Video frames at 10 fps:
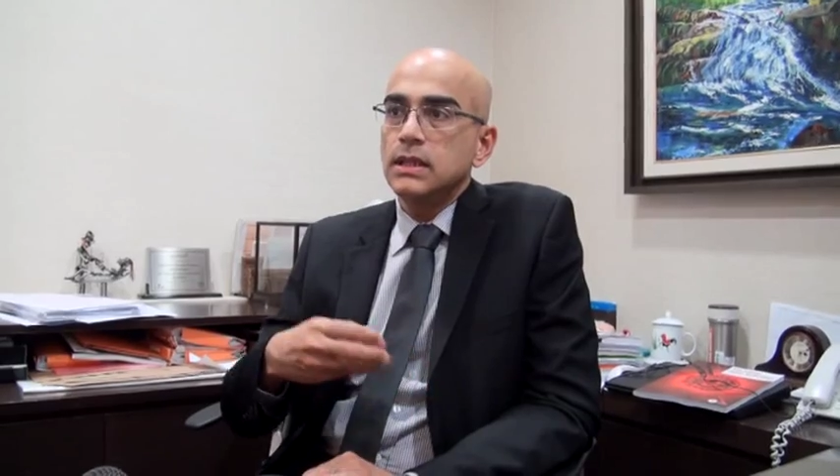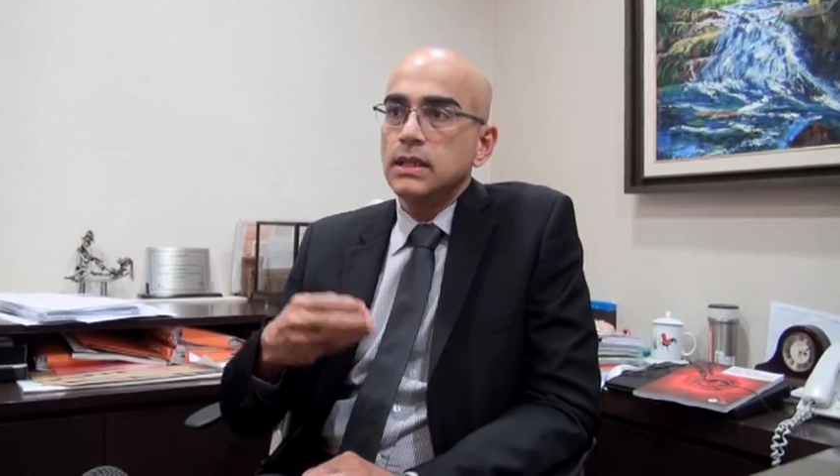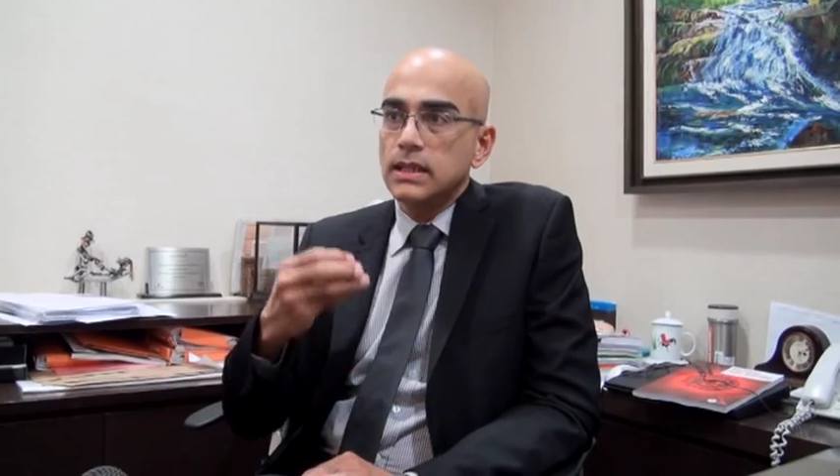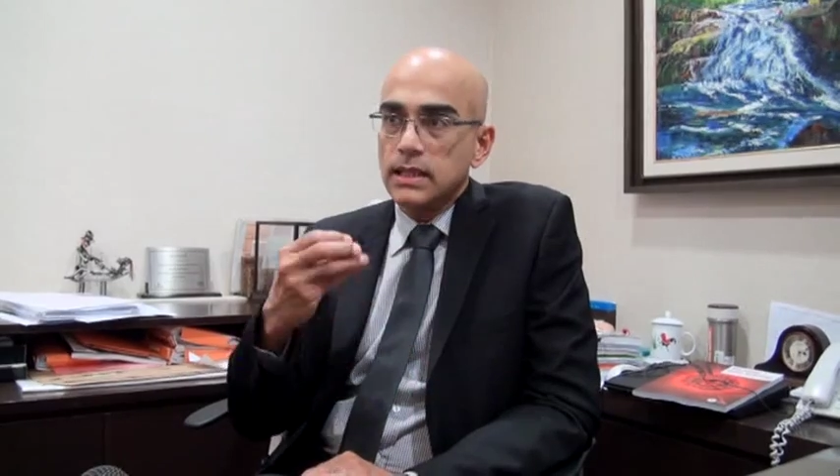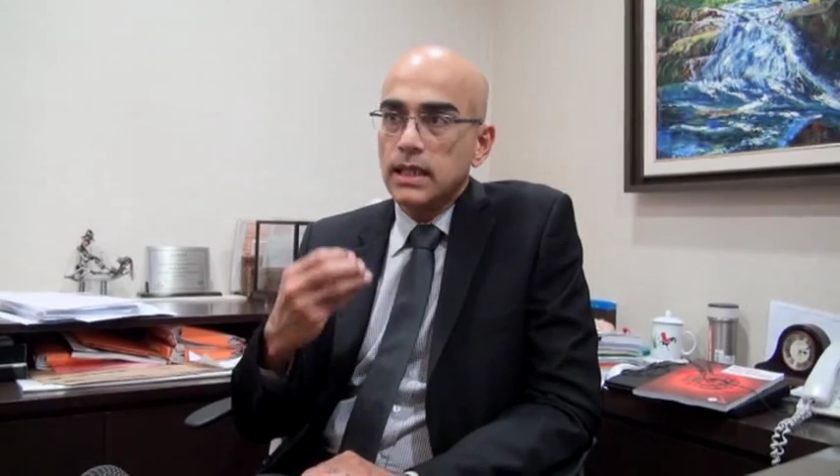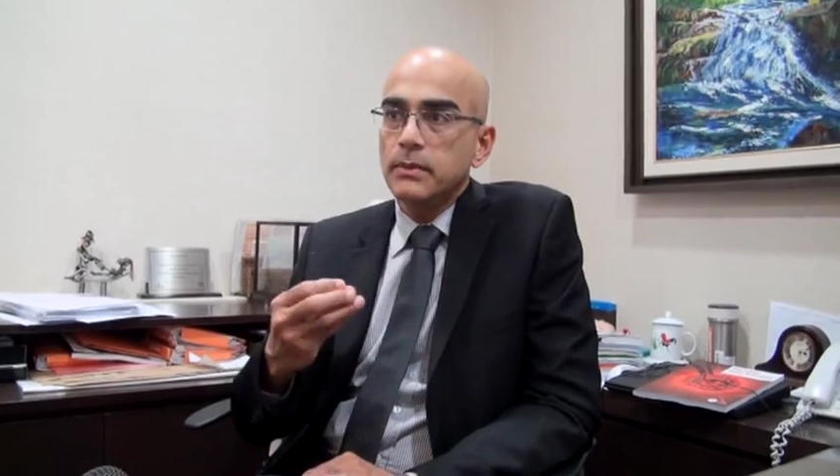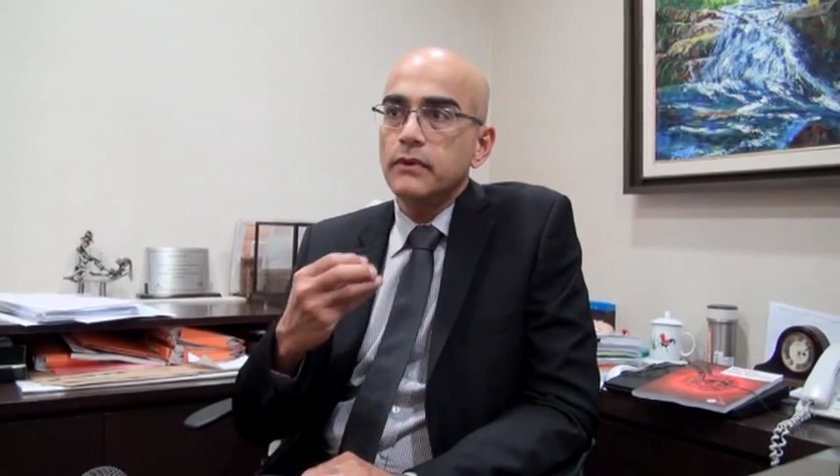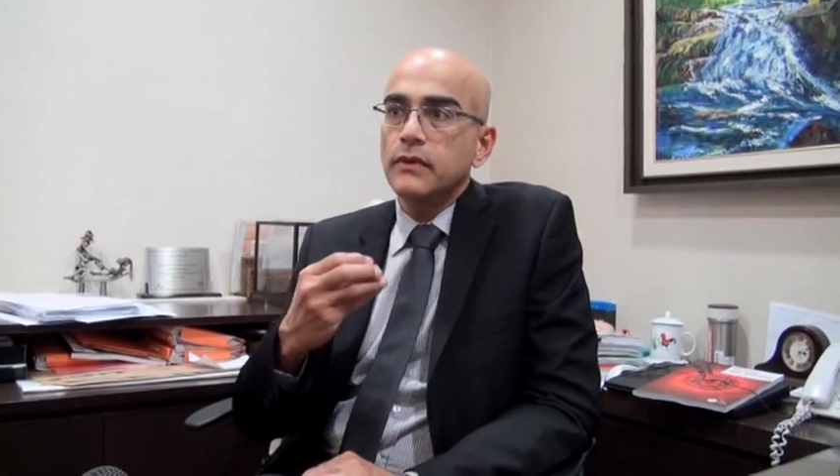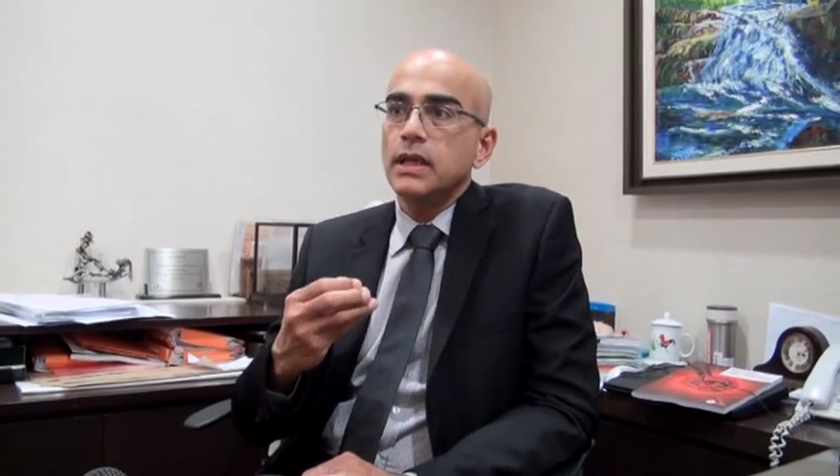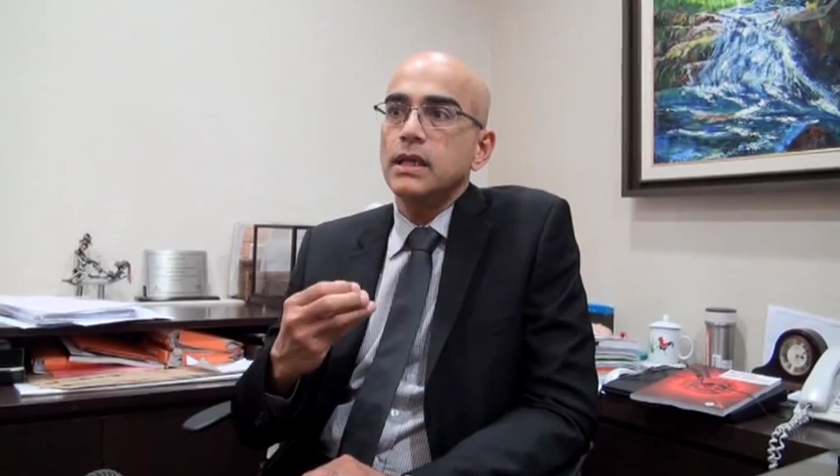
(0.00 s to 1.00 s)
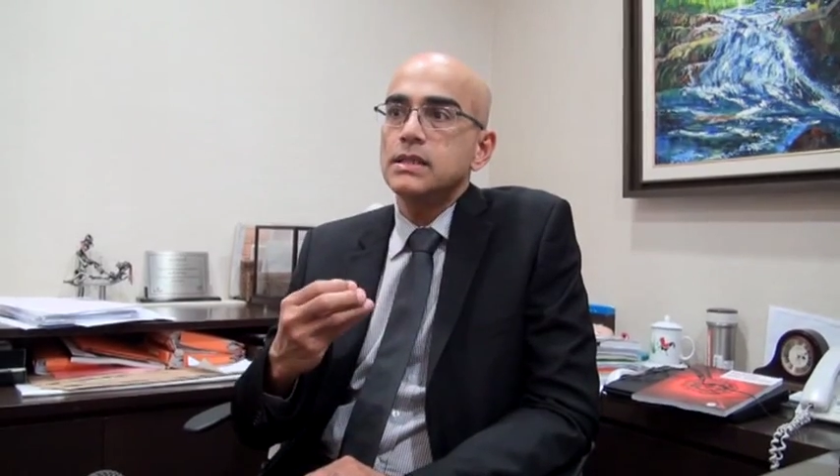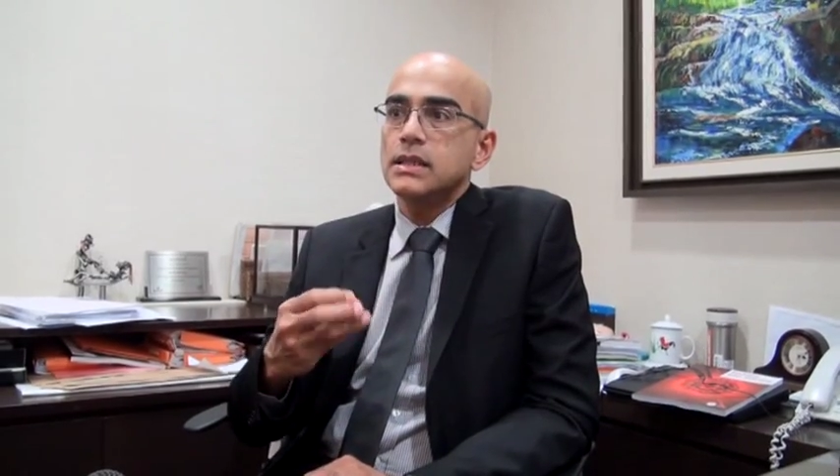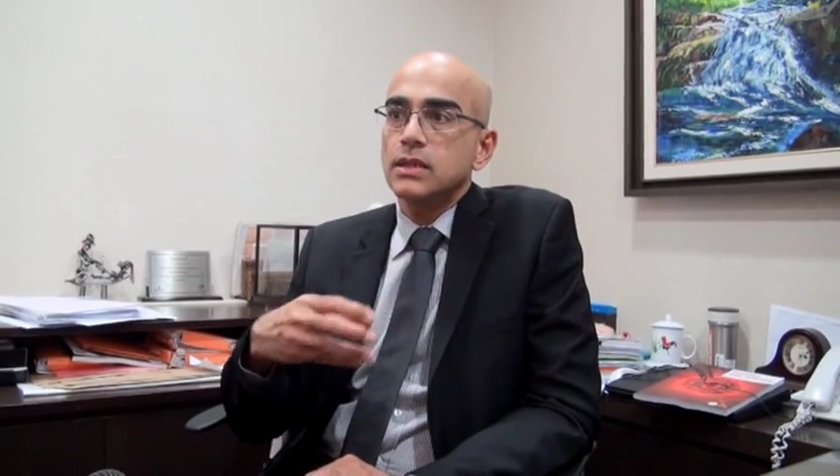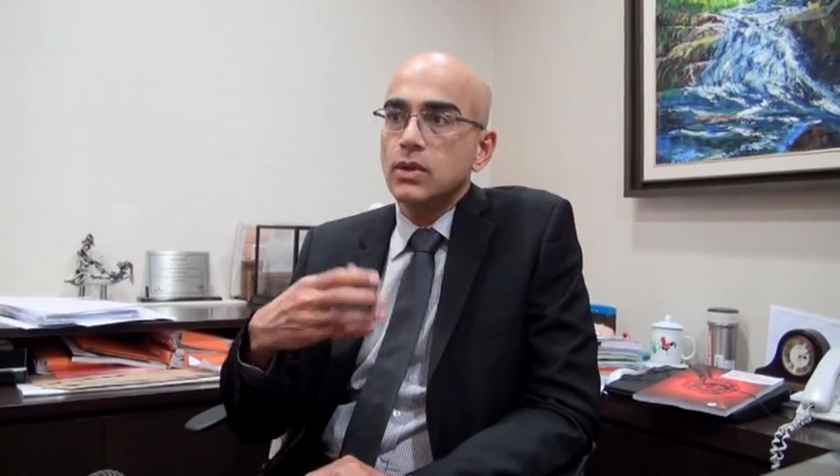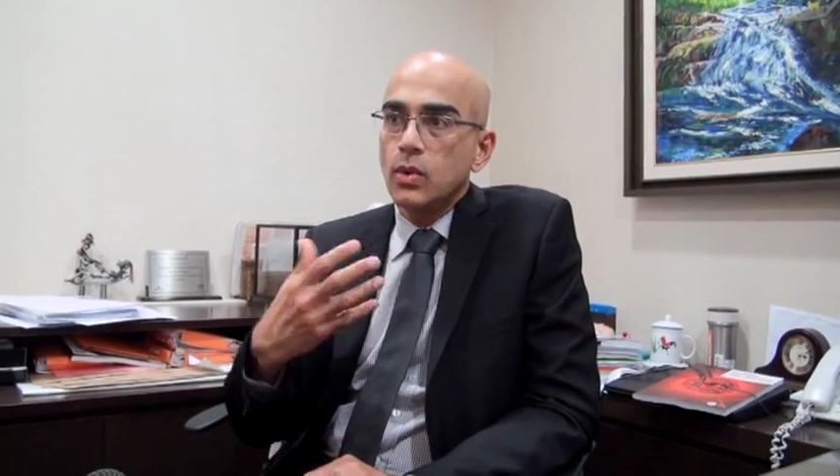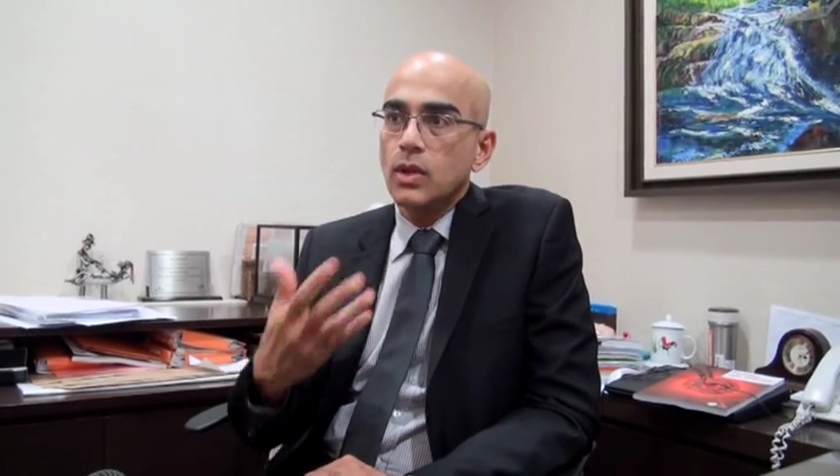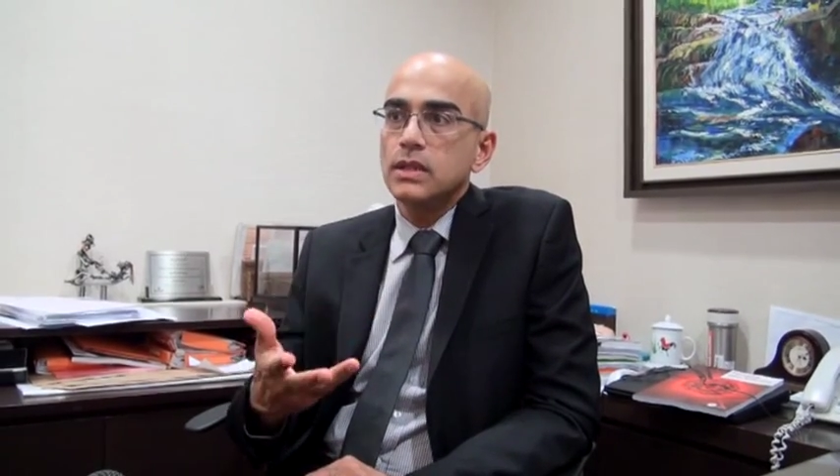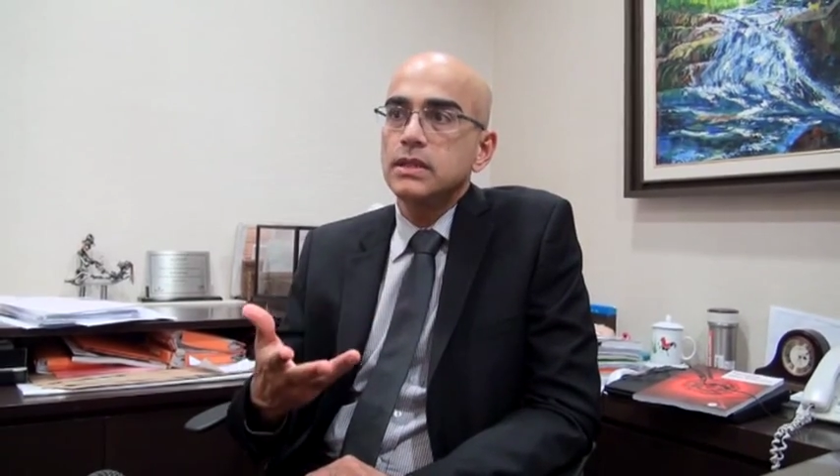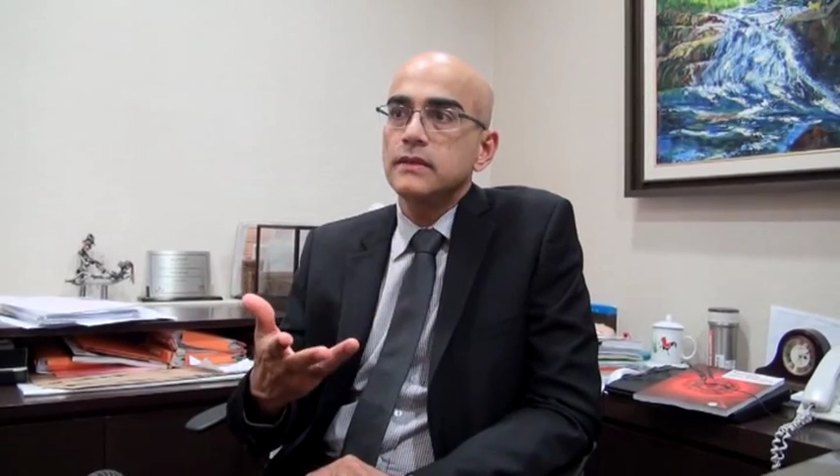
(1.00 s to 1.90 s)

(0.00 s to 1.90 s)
and the number of eggs and the quality